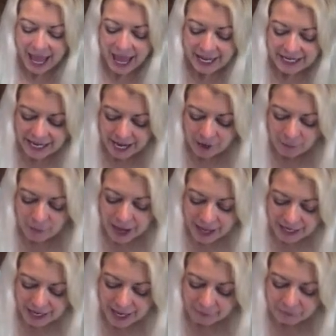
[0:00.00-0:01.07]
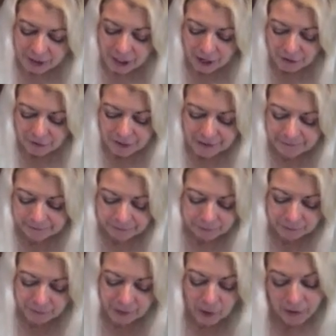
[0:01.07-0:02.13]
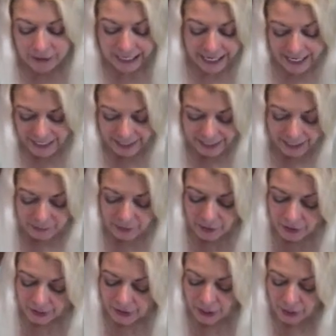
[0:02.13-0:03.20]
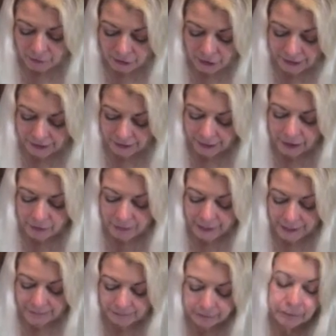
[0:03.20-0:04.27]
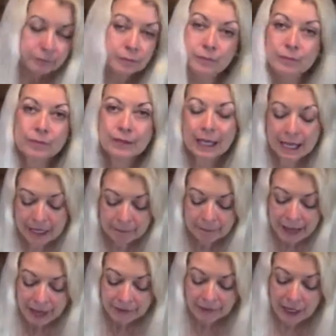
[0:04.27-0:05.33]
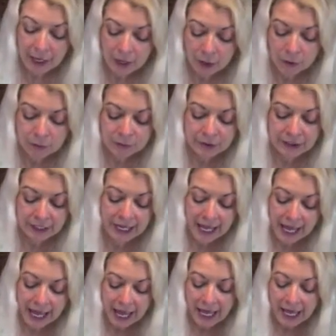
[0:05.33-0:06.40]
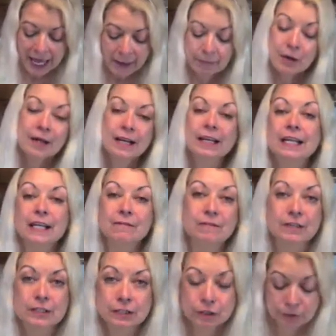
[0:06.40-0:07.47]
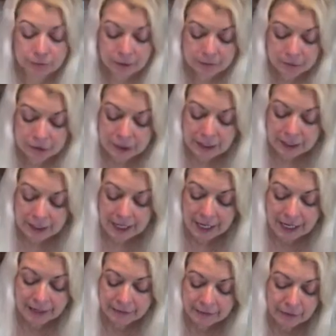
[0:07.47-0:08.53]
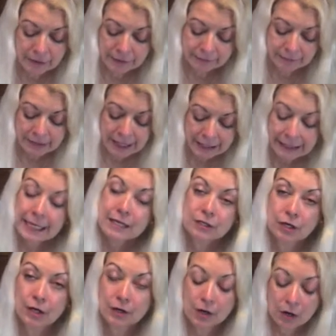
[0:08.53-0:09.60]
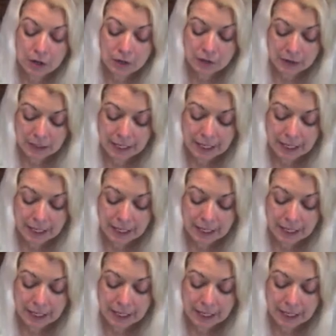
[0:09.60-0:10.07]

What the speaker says: Now while I'm talking or eating, I'm going to talk just a little bit about the host. I'm going to leave a description or a link to her